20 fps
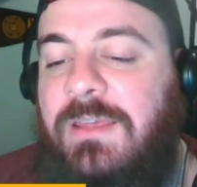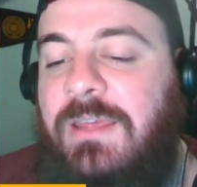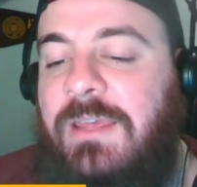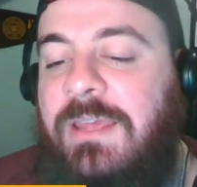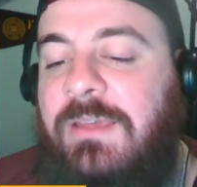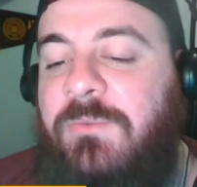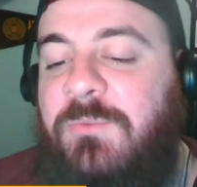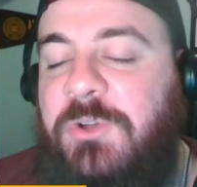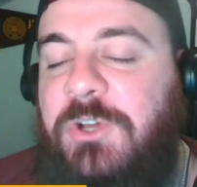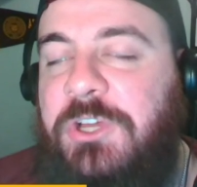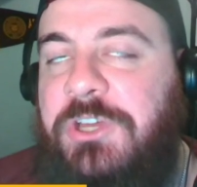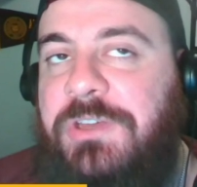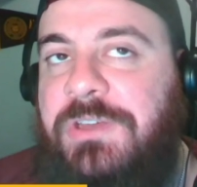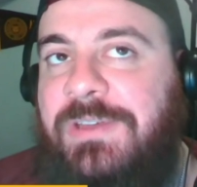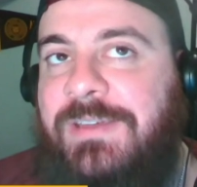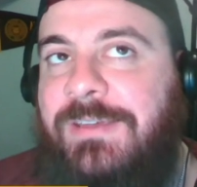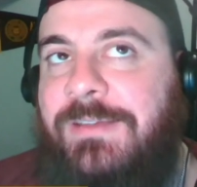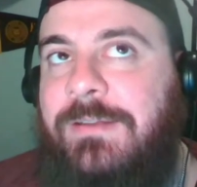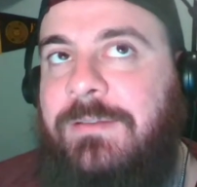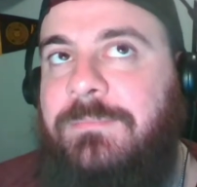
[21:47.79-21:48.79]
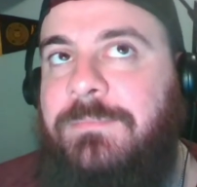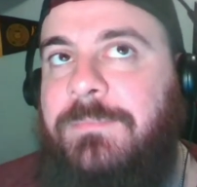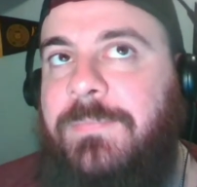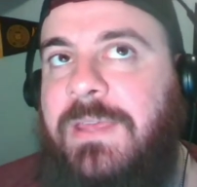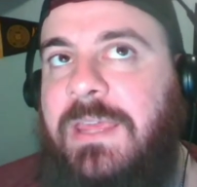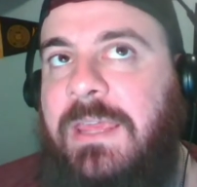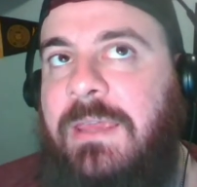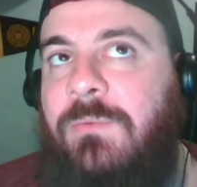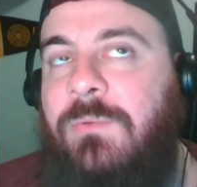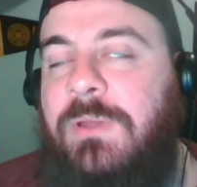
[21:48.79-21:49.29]
It would
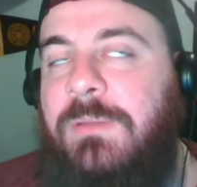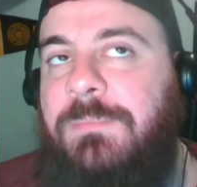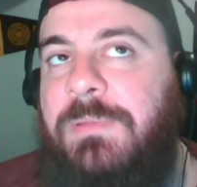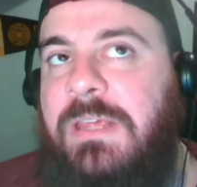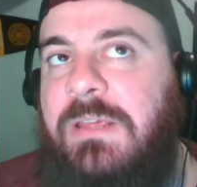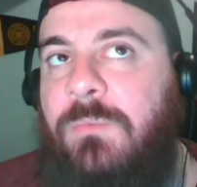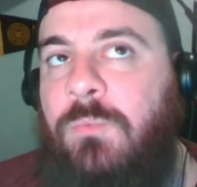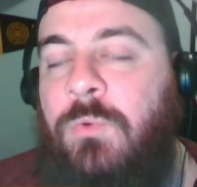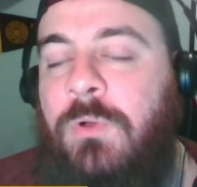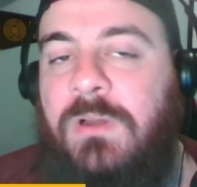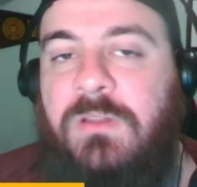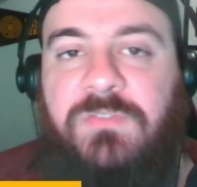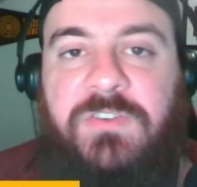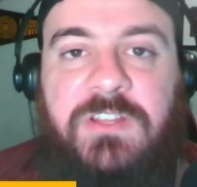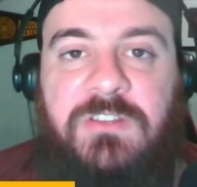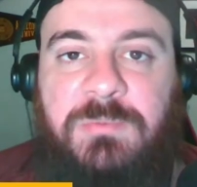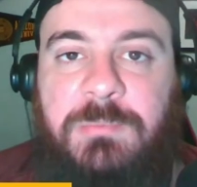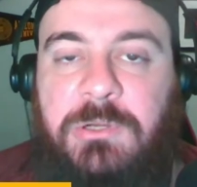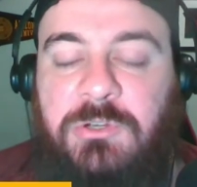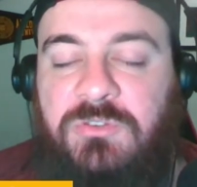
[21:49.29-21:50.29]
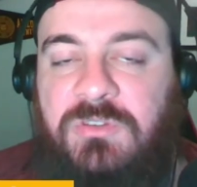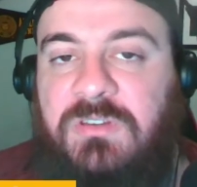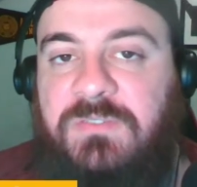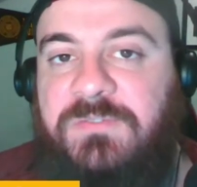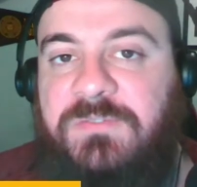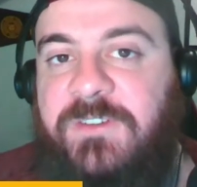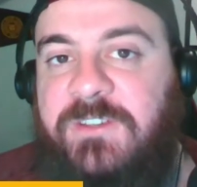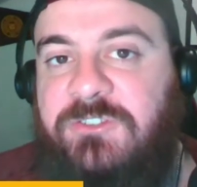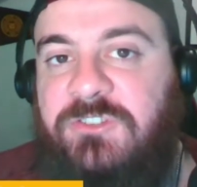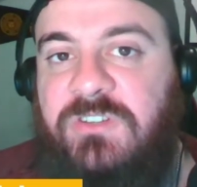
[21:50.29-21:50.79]
be one of his most
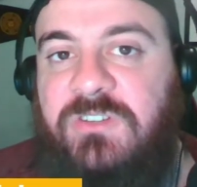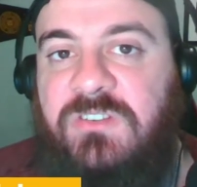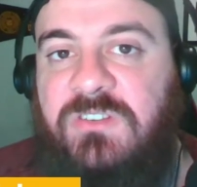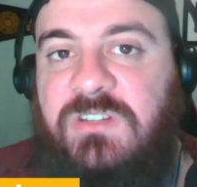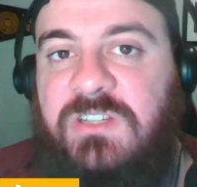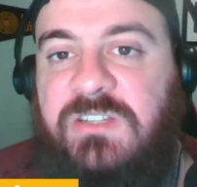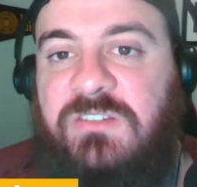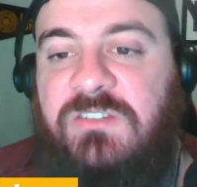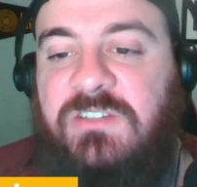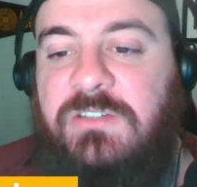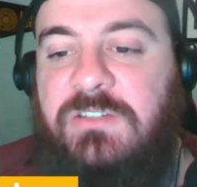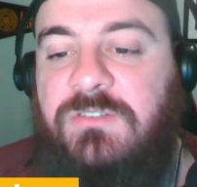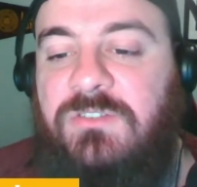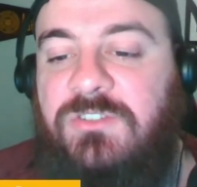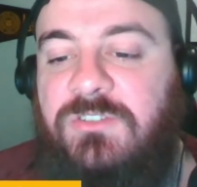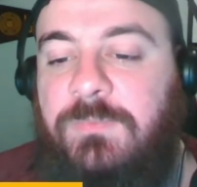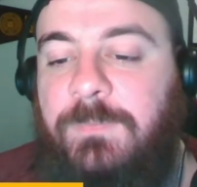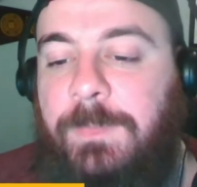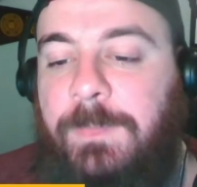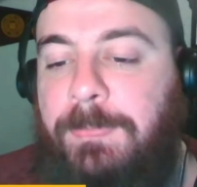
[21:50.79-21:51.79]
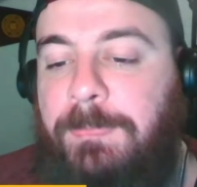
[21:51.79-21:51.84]
efficient seasons.